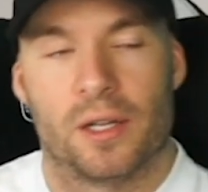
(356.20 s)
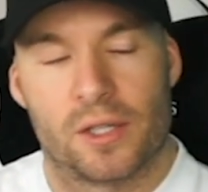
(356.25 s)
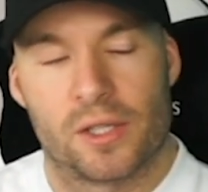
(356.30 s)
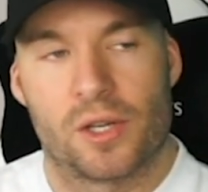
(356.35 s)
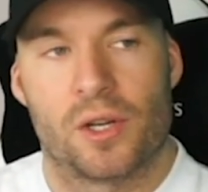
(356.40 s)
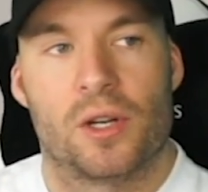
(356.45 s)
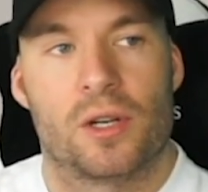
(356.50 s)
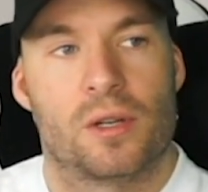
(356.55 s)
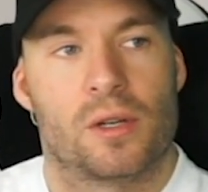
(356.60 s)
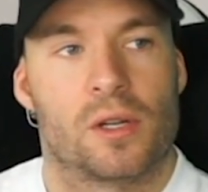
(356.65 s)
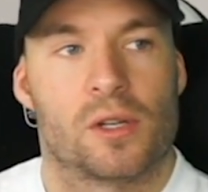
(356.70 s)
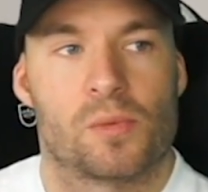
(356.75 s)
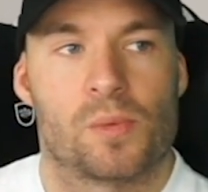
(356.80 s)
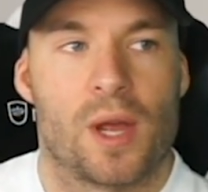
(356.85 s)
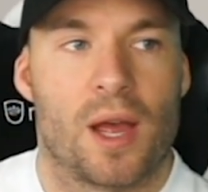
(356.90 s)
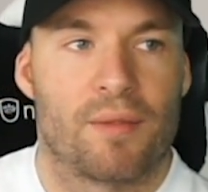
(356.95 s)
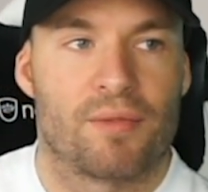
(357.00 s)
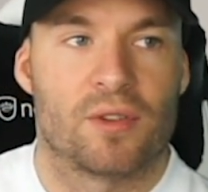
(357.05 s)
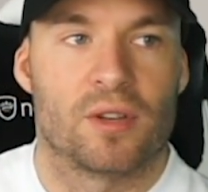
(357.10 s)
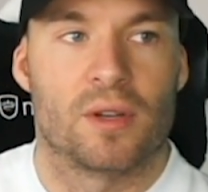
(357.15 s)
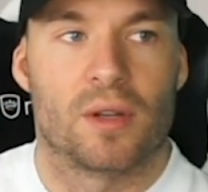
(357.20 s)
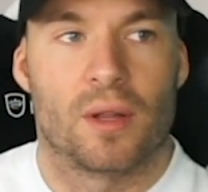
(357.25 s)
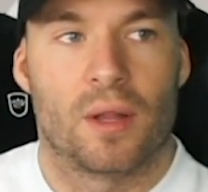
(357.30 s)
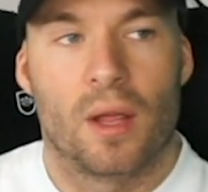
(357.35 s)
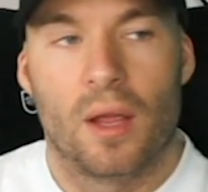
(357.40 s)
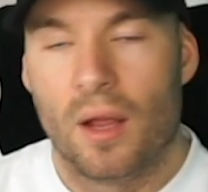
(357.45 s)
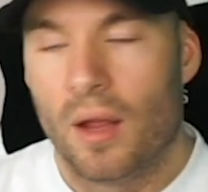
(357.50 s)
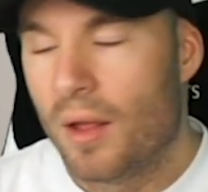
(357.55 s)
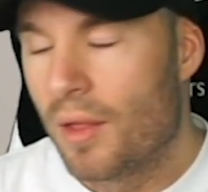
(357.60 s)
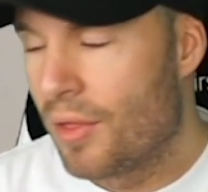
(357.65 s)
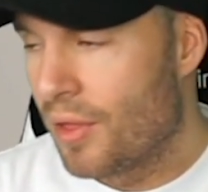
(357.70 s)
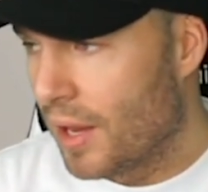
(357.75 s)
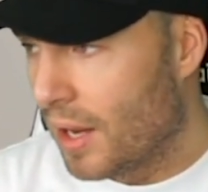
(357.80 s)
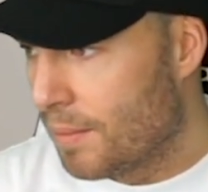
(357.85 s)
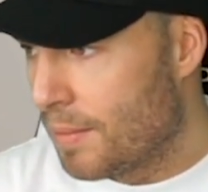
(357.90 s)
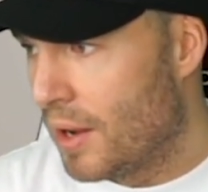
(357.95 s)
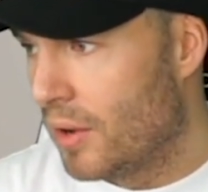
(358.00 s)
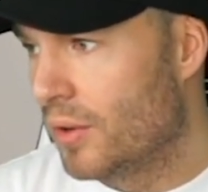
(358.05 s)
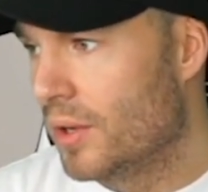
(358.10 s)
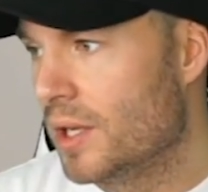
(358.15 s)
and it's good, because we have to
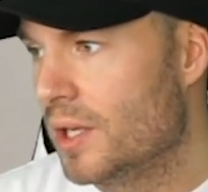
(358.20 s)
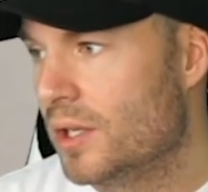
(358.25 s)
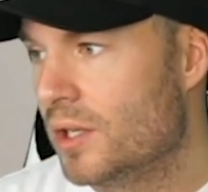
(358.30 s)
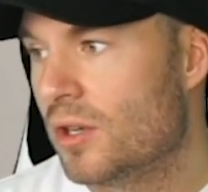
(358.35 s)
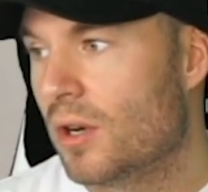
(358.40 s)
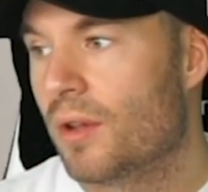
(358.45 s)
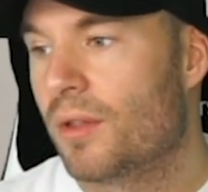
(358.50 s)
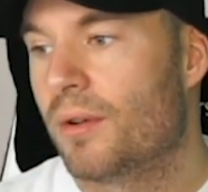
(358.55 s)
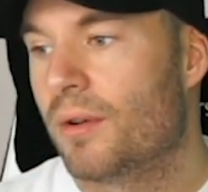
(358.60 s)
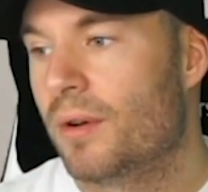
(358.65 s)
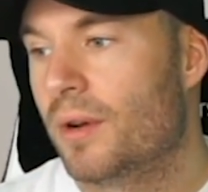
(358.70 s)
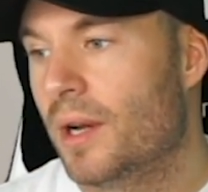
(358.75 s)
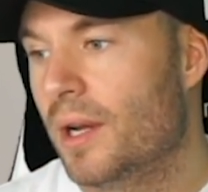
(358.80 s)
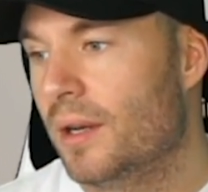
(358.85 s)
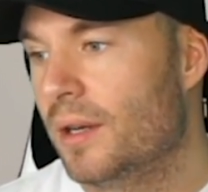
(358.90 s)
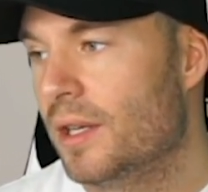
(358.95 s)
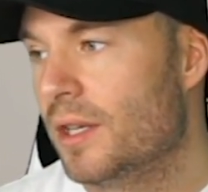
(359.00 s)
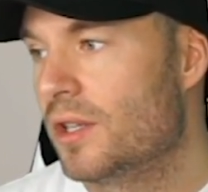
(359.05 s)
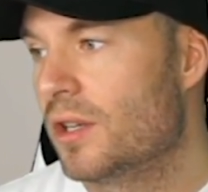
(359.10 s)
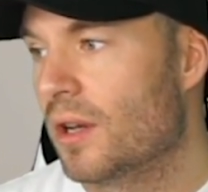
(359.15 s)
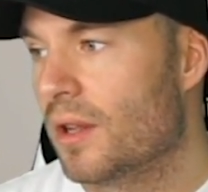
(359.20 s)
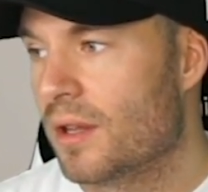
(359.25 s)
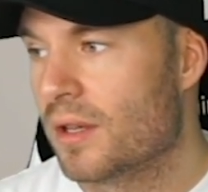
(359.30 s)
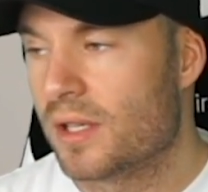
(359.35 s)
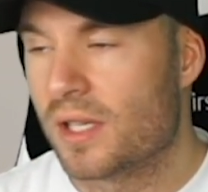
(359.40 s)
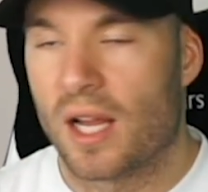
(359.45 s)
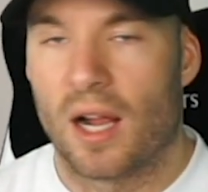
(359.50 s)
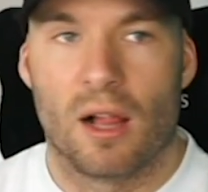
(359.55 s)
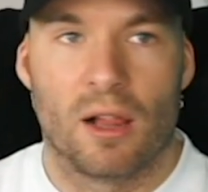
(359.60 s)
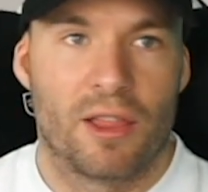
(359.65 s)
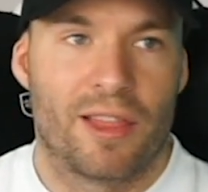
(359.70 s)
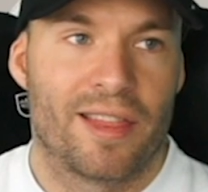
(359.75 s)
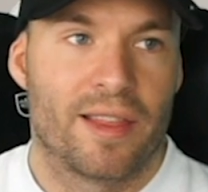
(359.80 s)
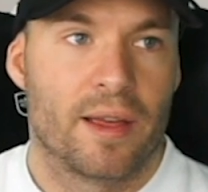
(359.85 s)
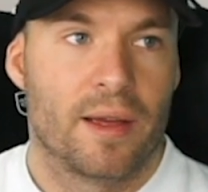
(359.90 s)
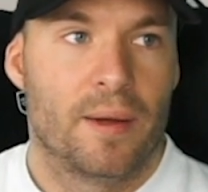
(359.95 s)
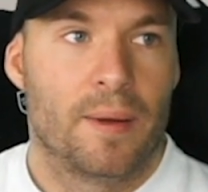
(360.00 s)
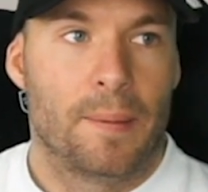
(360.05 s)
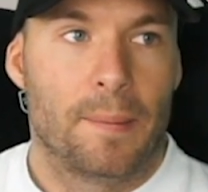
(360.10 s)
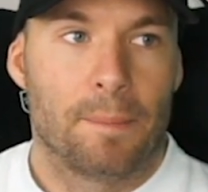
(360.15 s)
think about each other and each other's health.
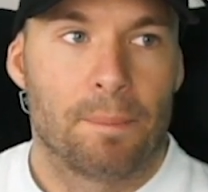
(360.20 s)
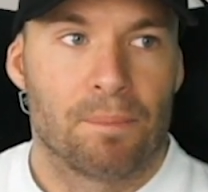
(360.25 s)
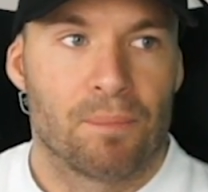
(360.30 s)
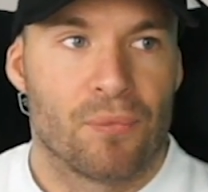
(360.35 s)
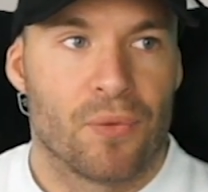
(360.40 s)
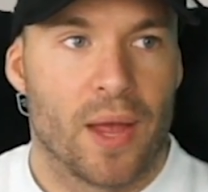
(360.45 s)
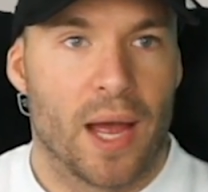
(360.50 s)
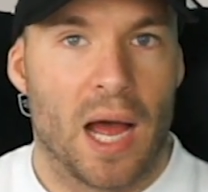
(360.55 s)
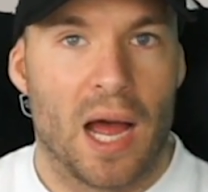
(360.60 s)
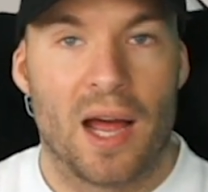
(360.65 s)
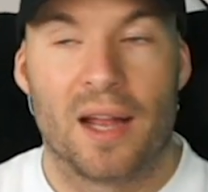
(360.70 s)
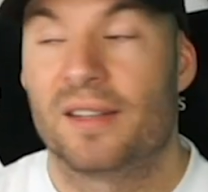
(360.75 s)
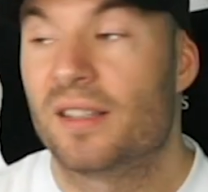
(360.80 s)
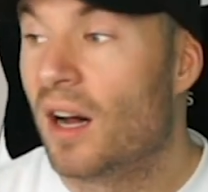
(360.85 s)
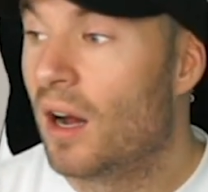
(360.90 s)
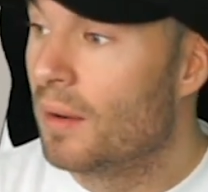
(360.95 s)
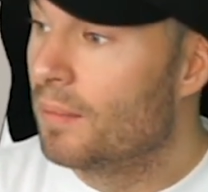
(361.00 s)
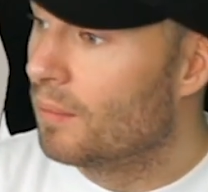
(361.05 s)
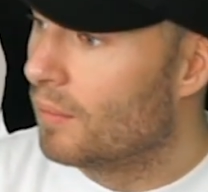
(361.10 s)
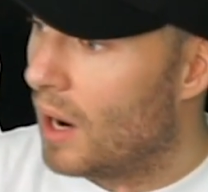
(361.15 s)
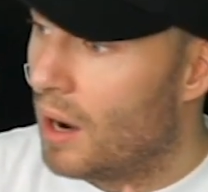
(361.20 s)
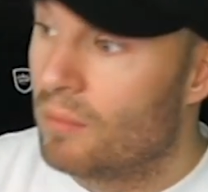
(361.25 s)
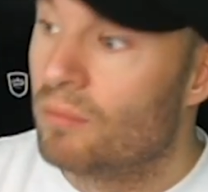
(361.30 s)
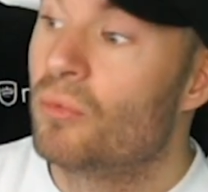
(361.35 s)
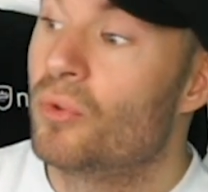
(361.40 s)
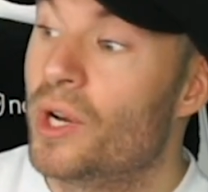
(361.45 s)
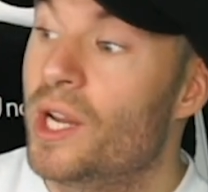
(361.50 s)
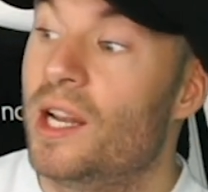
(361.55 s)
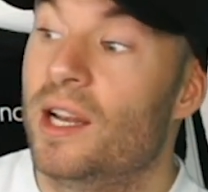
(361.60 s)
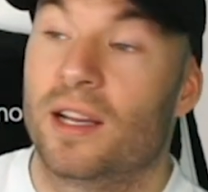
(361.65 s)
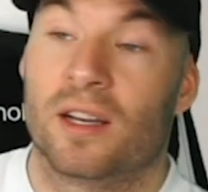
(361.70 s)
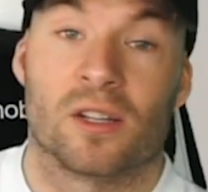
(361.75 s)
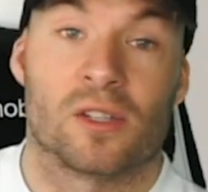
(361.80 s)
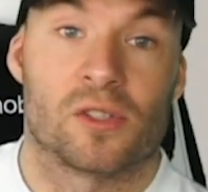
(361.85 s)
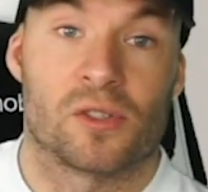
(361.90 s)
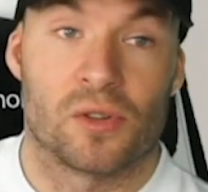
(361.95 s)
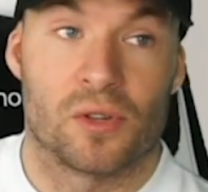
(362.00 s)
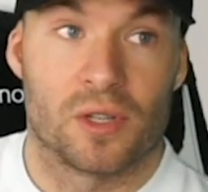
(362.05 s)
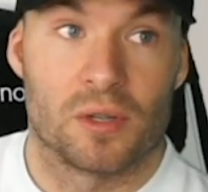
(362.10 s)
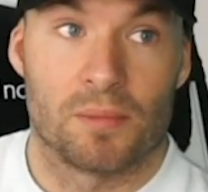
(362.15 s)
And I'm really
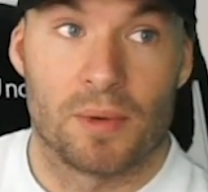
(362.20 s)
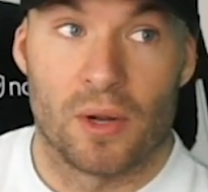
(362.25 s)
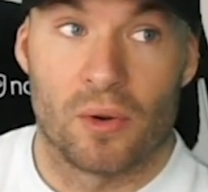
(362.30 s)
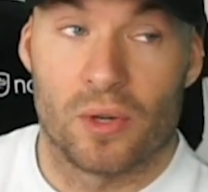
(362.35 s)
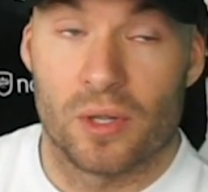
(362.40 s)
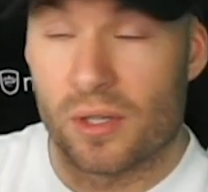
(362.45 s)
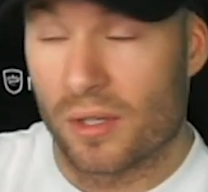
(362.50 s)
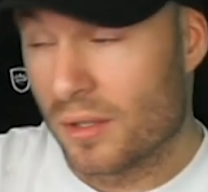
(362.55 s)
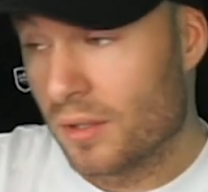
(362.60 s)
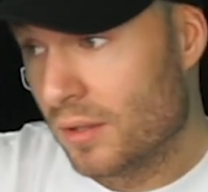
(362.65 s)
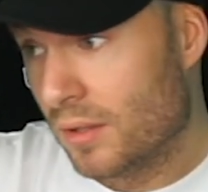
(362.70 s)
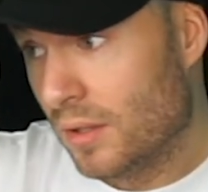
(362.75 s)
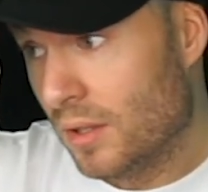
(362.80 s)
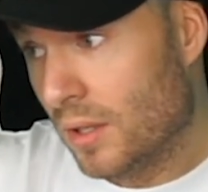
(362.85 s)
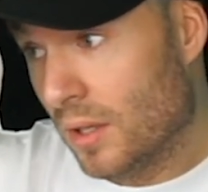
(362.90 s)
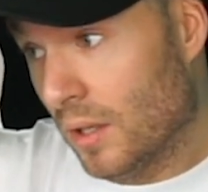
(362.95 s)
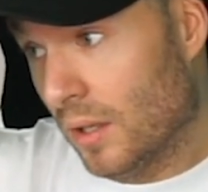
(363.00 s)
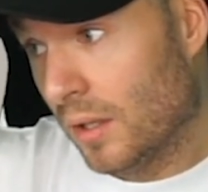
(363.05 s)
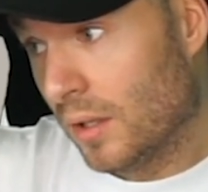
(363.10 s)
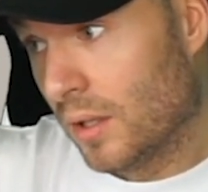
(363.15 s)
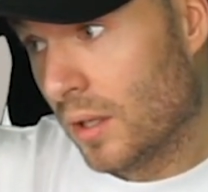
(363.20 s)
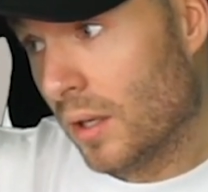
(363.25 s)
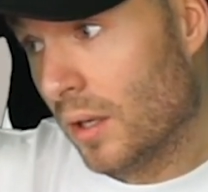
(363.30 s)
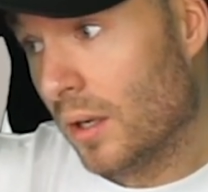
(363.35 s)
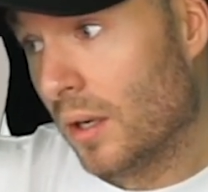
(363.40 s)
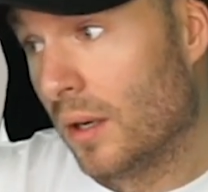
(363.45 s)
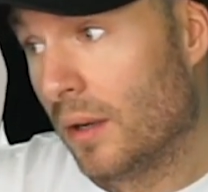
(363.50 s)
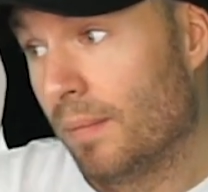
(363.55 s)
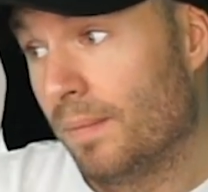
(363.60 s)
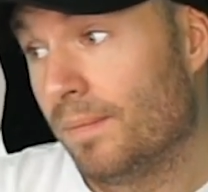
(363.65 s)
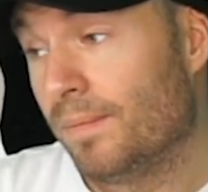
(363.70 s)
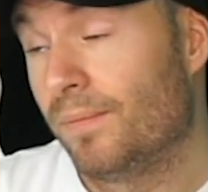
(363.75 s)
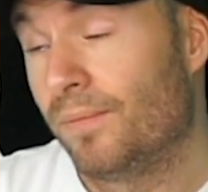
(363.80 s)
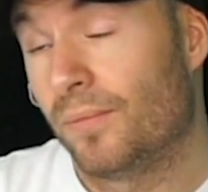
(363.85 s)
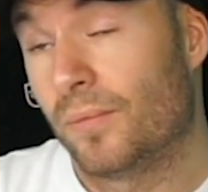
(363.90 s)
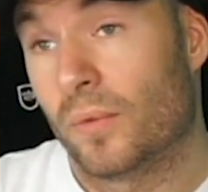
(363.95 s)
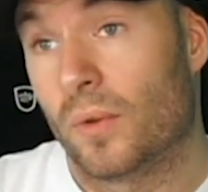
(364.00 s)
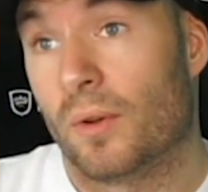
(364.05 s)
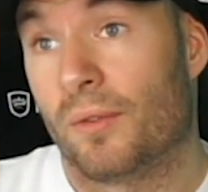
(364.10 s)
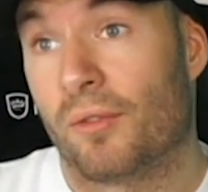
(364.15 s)
concerned about it.
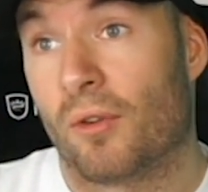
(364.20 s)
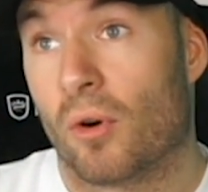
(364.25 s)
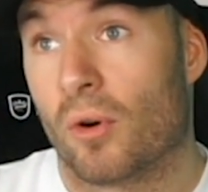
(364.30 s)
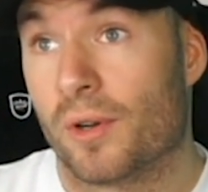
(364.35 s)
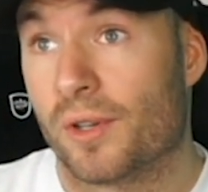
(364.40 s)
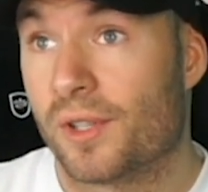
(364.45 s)
Of